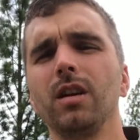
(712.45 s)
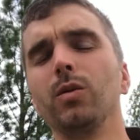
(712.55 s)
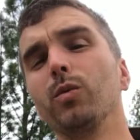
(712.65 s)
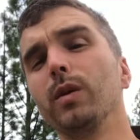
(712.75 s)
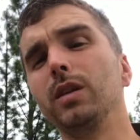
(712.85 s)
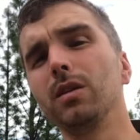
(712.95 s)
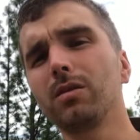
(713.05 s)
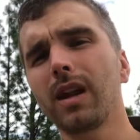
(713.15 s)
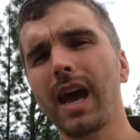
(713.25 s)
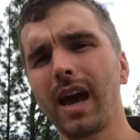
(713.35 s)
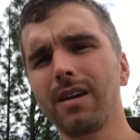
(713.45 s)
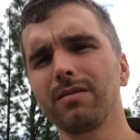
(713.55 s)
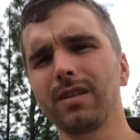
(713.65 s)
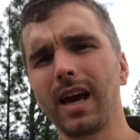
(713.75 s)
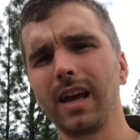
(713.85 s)
When we don't
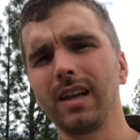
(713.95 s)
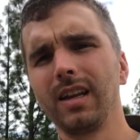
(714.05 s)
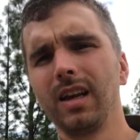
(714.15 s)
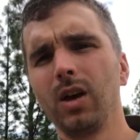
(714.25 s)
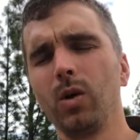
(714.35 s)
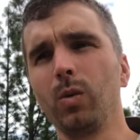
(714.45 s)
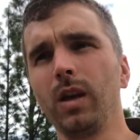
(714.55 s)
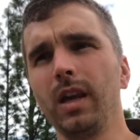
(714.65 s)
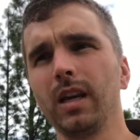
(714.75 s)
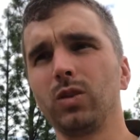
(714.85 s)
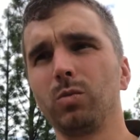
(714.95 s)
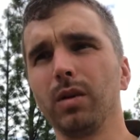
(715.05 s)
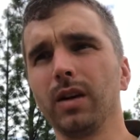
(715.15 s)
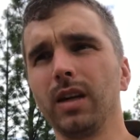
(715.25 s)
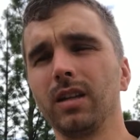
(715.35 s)
have that, we
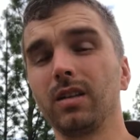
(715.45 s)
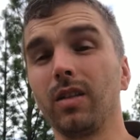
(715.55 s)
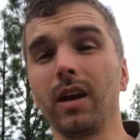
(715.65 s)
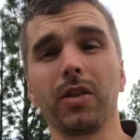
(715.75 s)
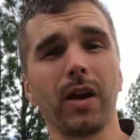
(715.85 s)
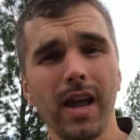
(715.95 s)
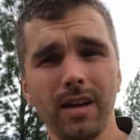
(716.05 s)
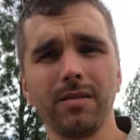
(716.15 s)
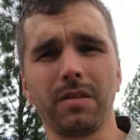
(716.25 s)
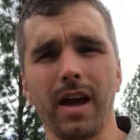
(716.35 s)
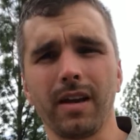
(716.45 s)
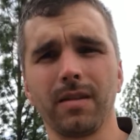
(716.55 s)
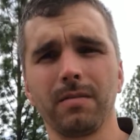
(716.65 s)
experience the other end of that,